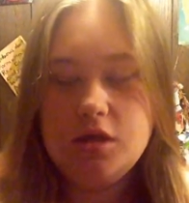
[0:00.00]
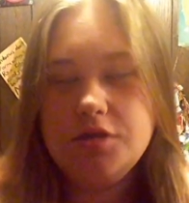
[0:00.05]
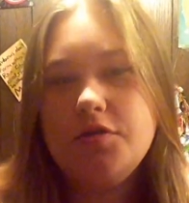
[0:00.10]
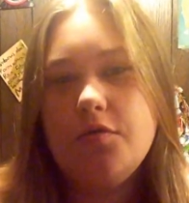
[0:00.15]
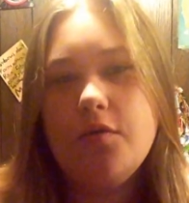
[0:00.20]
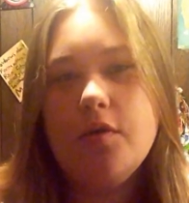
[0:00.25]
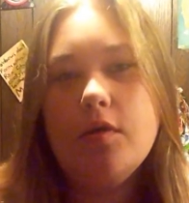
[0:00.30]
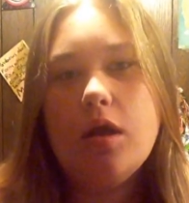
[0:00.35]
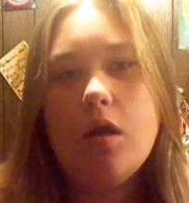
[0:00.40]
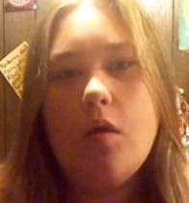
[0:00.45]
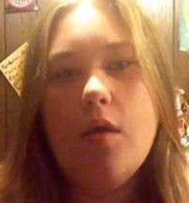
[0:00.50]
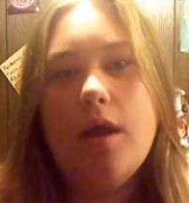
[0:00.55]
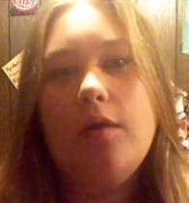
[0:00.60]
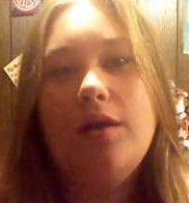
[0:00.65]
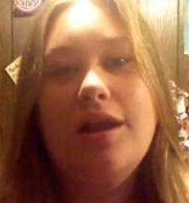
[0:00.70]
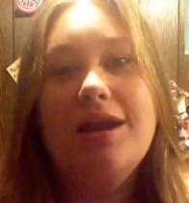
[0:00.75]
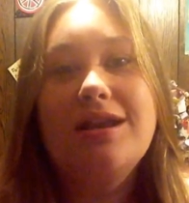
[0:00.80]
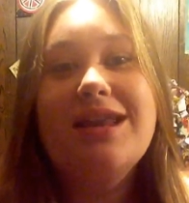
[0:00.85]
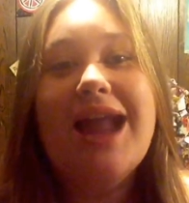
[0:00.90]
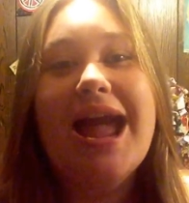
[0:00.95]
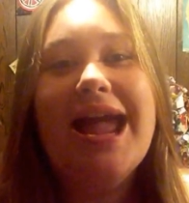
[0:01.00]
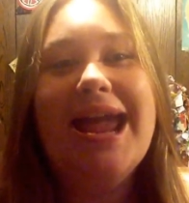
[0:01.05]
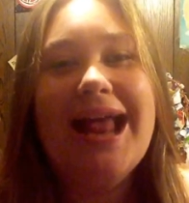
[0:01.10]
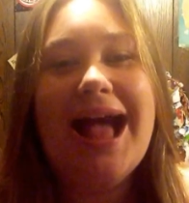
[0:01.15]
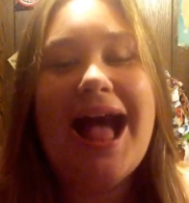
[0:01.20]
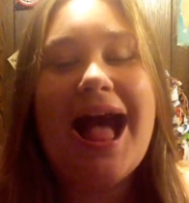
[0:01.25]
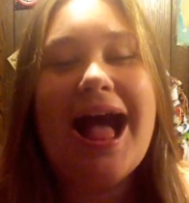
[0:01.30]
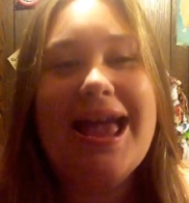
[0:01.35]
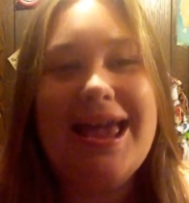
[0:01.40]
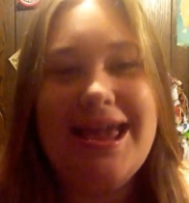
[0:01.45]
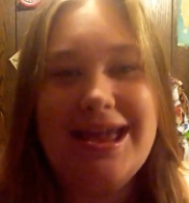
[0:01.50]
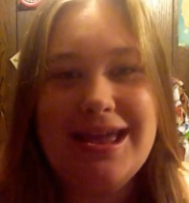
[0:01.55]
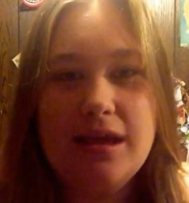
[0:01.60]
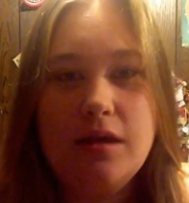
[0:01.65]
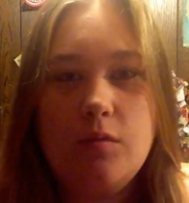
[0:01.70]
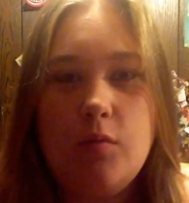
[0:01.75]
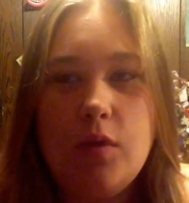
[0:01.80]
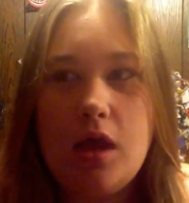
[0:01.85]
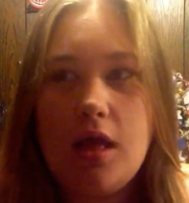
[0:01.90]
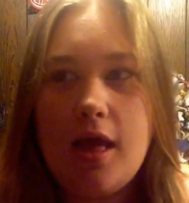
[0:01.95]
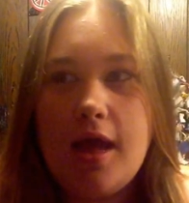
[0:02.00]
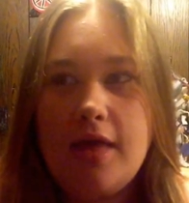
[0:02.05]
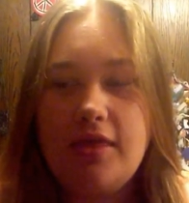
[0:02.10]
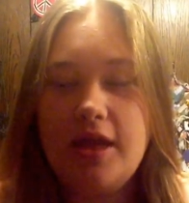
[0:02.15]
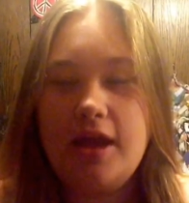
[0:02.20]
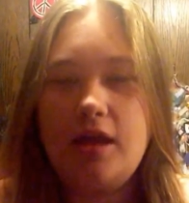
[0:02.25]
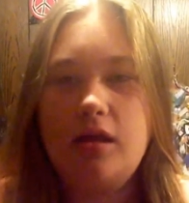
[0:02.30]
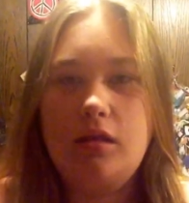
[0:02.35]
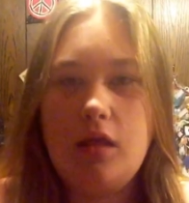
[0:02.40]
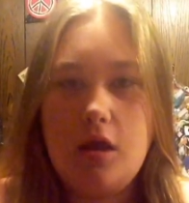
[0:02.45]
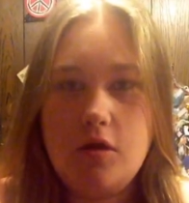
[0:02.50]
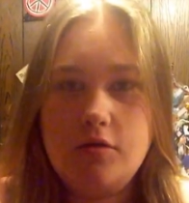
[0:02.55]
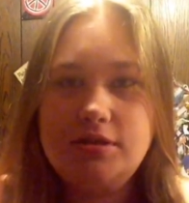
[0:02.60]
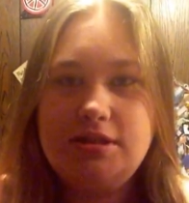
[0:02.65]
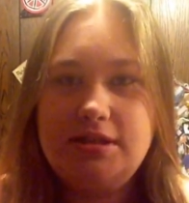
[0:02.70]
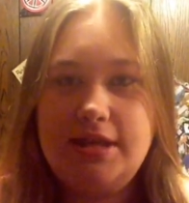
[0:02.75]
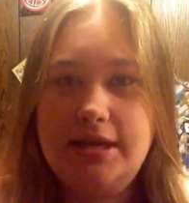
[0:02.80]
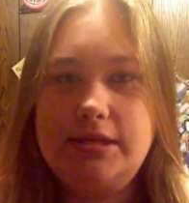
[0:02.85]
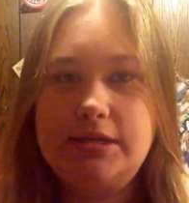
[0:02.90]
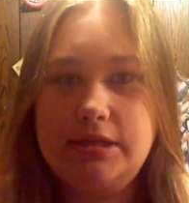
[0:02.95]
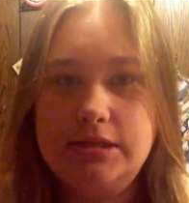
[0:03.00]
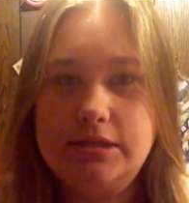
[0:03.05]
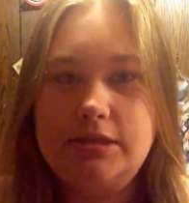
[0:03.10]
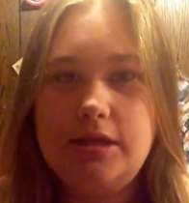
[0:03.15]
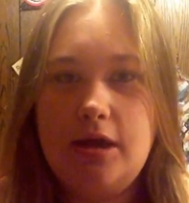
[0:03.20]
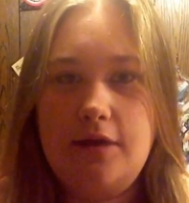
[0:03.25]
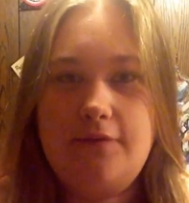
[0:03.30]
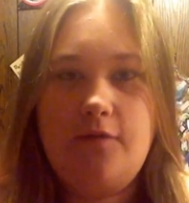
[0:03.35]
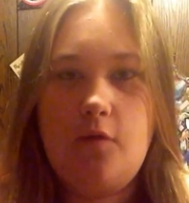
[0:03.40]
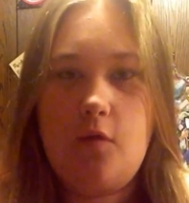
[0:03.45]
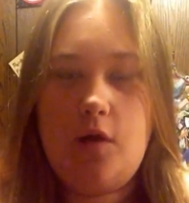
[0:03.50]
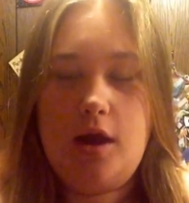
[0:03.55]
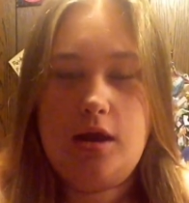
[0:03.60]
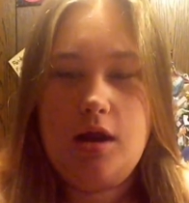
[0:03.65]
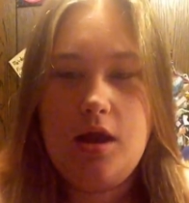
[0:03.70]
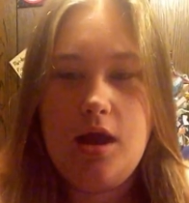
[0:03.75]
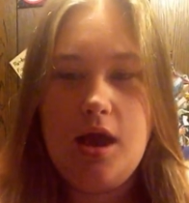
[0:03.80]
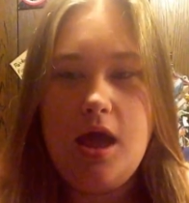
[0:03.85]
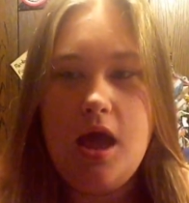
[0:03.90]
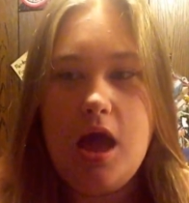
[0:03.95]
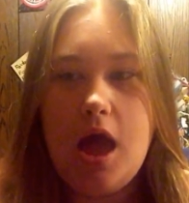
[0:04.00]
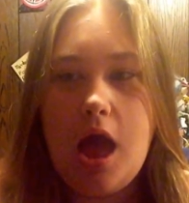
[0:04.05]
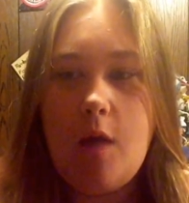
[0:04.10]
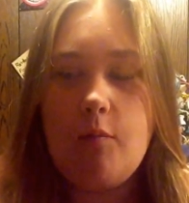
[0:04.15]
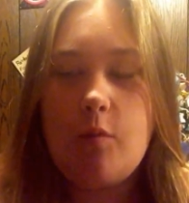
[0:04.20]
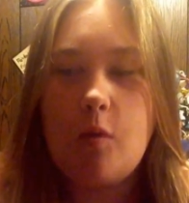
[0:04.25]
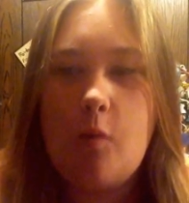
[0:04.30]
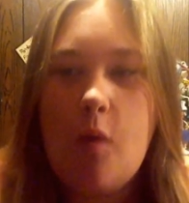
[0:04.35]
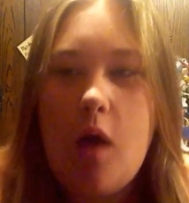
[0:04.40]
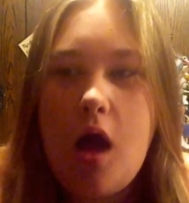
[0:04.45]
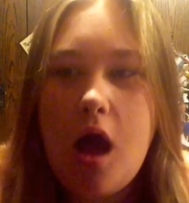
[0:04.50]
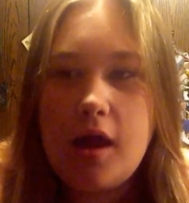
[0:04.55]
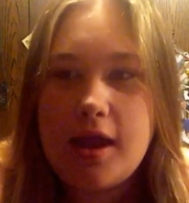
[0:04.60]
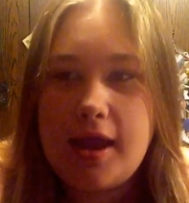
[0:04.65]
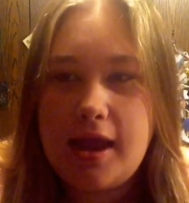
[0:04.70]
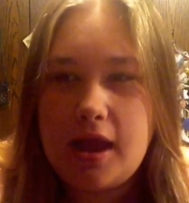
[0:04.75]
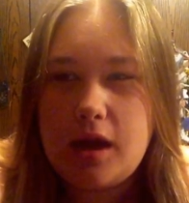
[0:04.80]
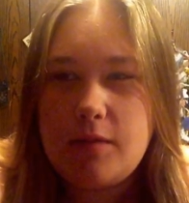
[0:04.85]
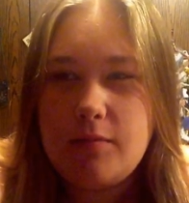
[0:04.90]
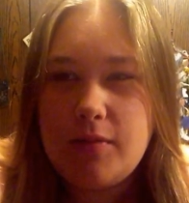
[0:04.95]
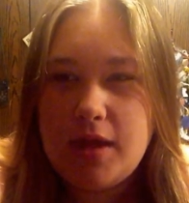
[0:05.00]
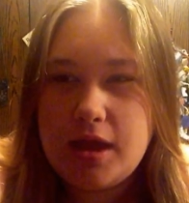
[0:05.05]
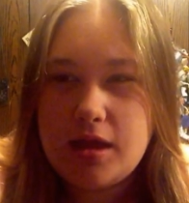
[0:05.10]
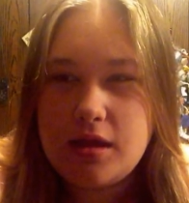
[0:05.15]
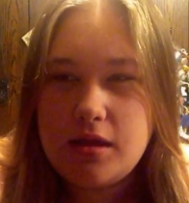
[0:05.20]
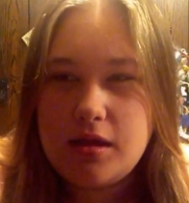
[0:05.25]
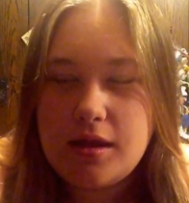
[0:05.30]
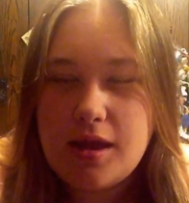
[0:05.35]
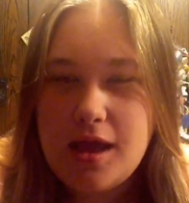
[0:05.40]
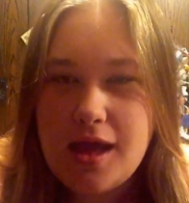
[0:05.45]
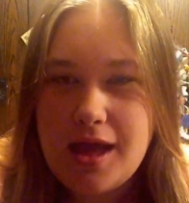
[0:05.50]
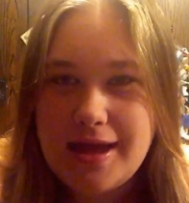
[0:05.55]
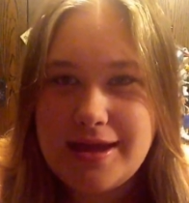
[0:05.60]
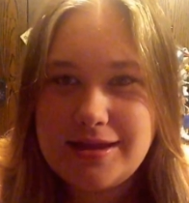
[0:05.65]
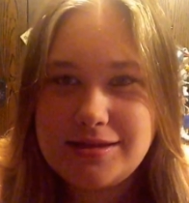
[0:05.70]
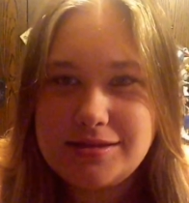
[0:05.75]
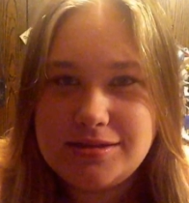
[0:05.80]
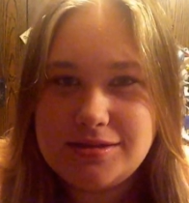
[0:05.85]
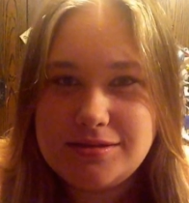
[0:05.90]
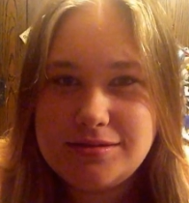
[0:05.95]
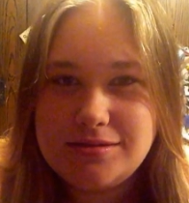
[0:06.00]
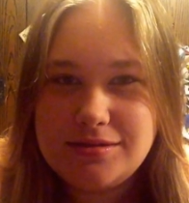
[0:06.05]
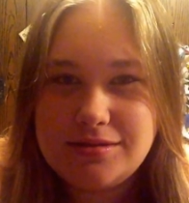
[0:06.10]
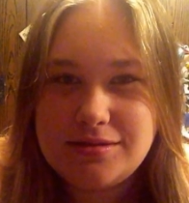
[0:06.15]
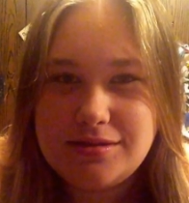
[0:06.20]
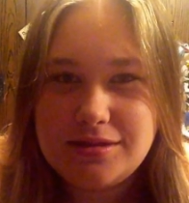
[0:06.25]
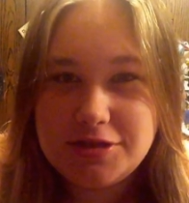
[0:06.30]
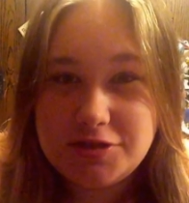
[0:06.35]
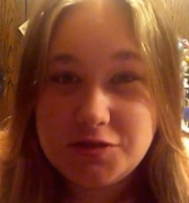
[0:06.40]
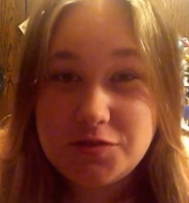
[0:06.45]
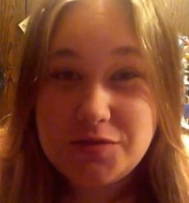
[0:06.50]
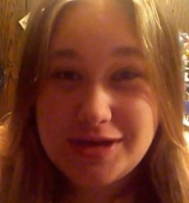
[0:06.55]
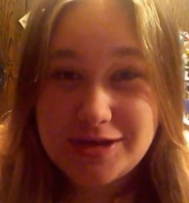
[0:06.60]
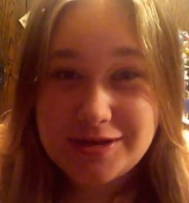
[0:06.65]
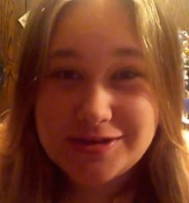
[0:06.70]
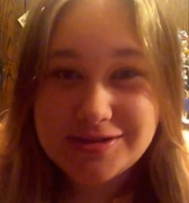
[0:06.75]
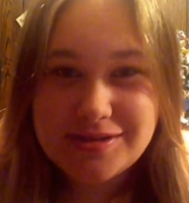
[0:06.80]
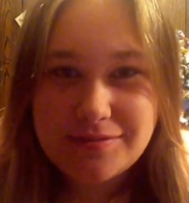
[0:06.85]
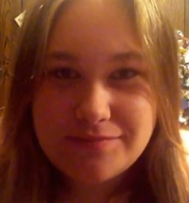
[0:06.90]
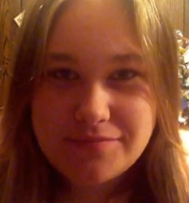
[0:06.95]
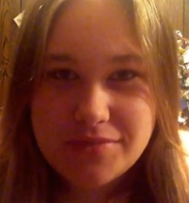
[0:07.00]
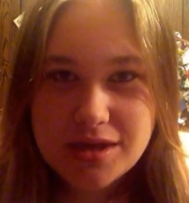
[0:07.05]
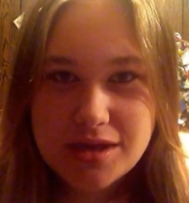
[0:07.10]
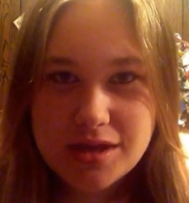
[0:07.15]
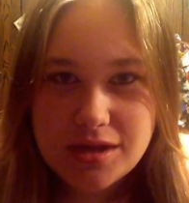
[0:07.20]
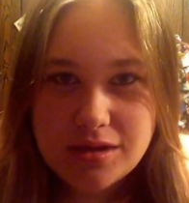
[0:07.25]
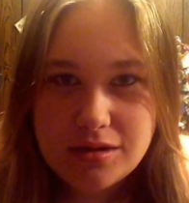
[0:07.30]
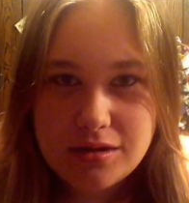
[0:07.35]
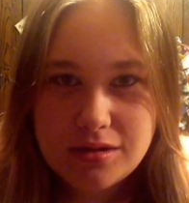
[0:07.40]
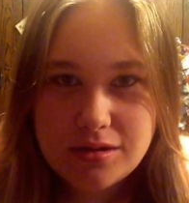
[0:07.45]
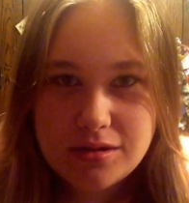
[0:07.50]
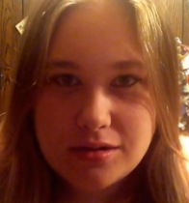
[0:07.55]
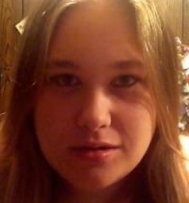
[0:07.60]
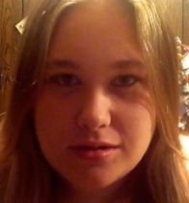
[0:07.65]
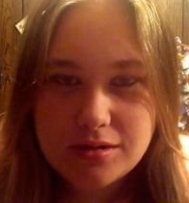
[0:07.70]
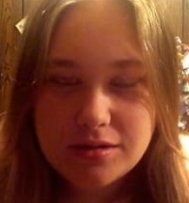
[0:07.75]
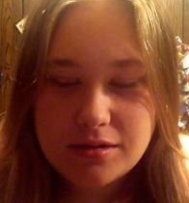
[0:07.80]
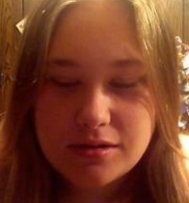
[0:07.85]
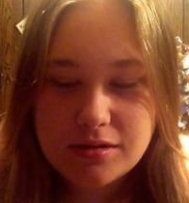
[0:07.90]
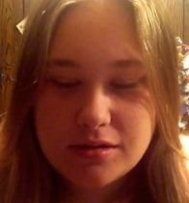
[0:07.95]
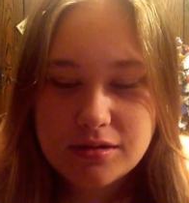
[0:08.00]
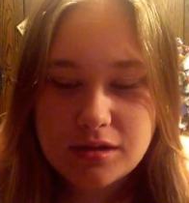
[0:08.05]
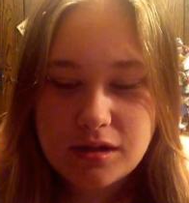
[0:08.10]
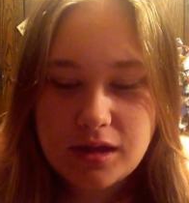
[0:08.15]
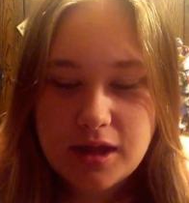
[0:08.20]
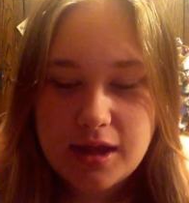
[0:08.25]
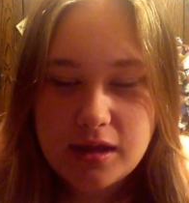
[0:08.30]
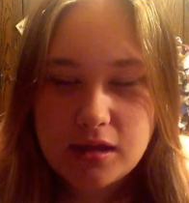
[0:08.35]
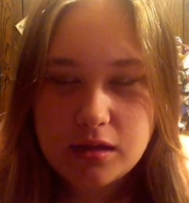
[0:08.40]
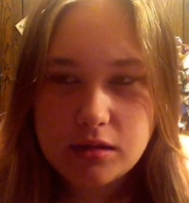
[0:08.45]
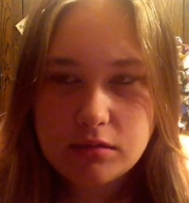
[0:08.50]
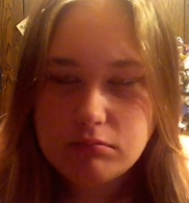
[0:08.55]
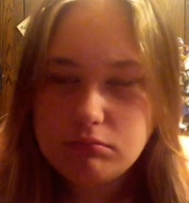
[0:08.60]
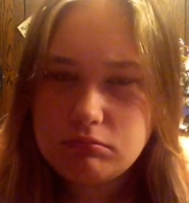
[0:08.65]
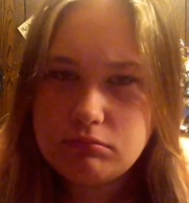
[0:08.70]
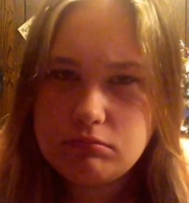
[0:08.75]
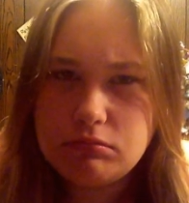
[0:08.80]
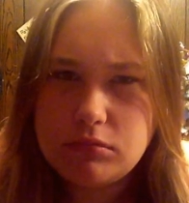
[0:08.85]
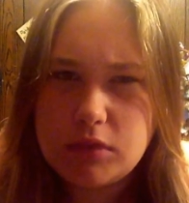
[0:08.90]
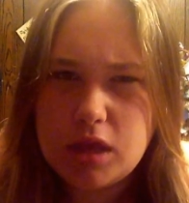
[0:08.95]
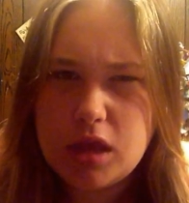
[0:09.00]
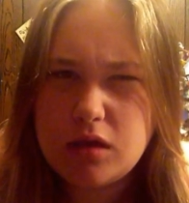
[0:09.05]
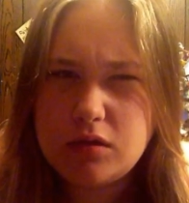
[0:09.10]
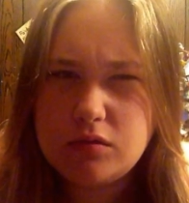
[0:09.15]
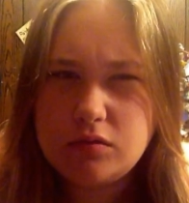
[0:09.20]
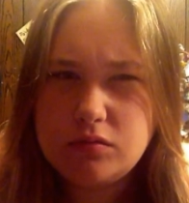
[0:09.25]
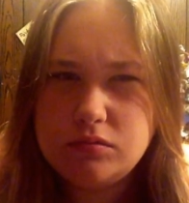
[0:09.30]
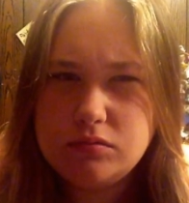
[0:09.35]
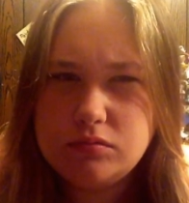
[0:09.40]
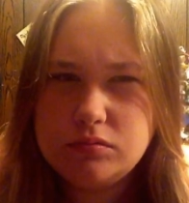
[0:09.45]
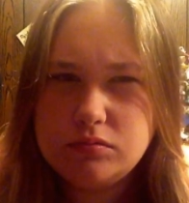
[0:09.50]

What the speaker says: So we were going on a night hike. We all had like glow sticks and stuff on, and we're walking, and I'm like, "Guys, did you hear something?" They're like, "No."